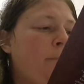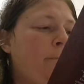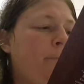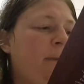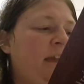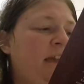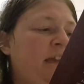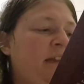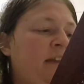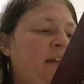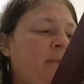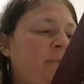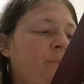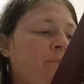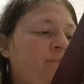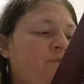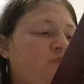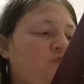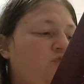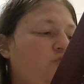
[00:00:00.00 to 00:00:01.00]

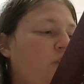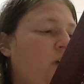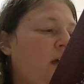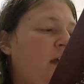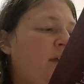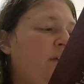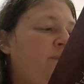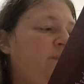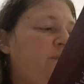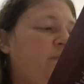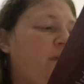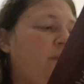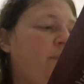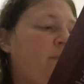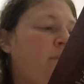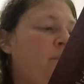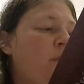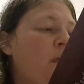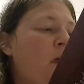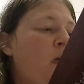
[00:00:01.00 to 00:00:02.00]
being derived
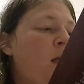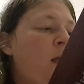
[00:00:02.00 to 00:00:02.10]
from